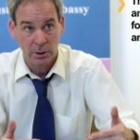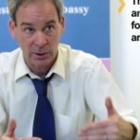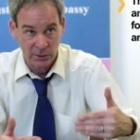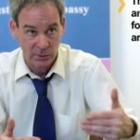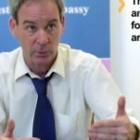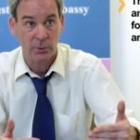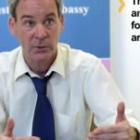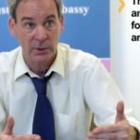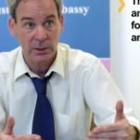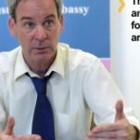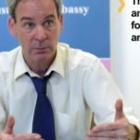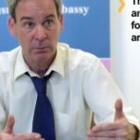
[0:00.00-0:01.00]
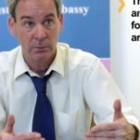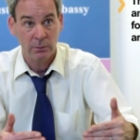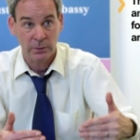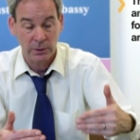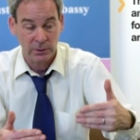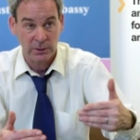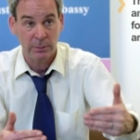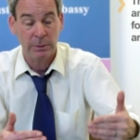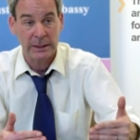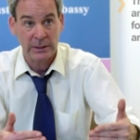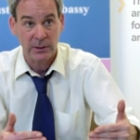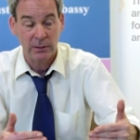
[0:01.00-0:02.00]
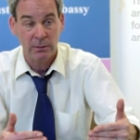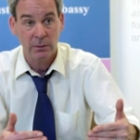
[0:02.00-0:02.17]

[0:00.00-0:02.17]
exhausted and, depleted.